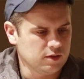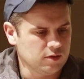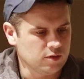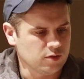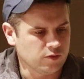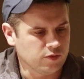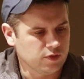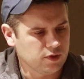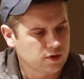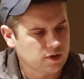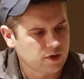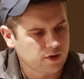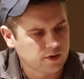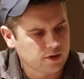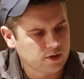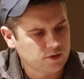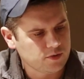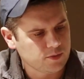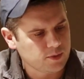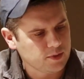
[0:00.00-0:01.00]
or a
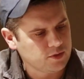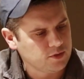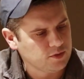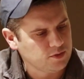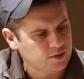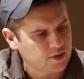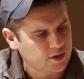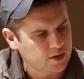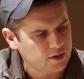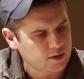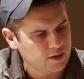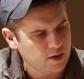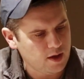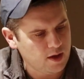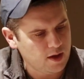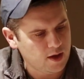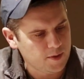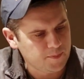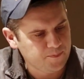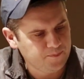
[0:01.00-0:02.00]
reoccurring issue, I should say.
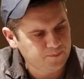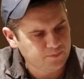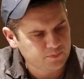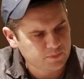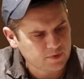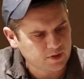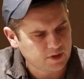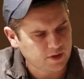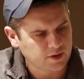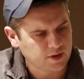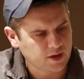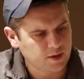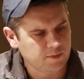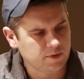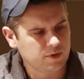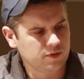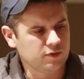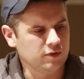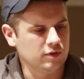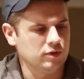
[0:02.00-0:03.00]
Then they gave
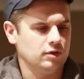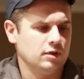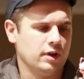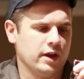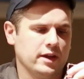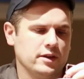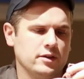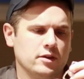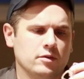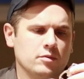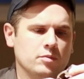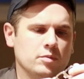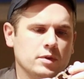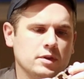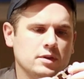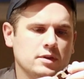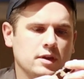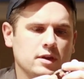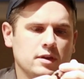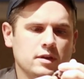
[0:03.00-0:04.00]
me this little lanyard
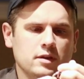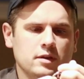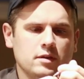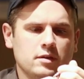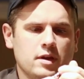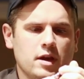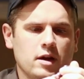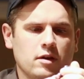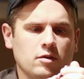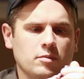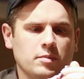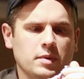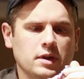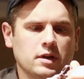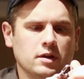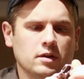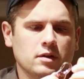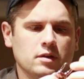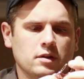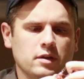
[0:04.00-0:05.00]
with a
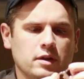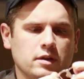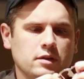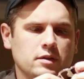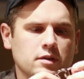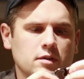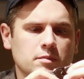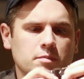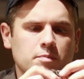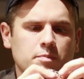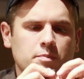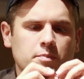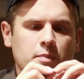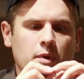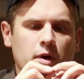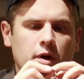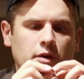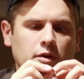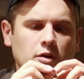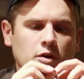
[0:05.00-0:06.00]
carabiner and a
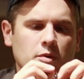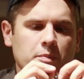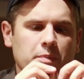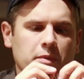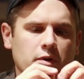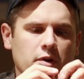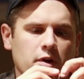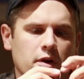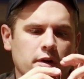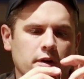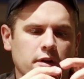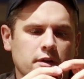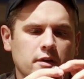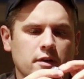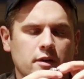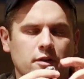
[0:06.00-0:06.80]
bottle opener on it.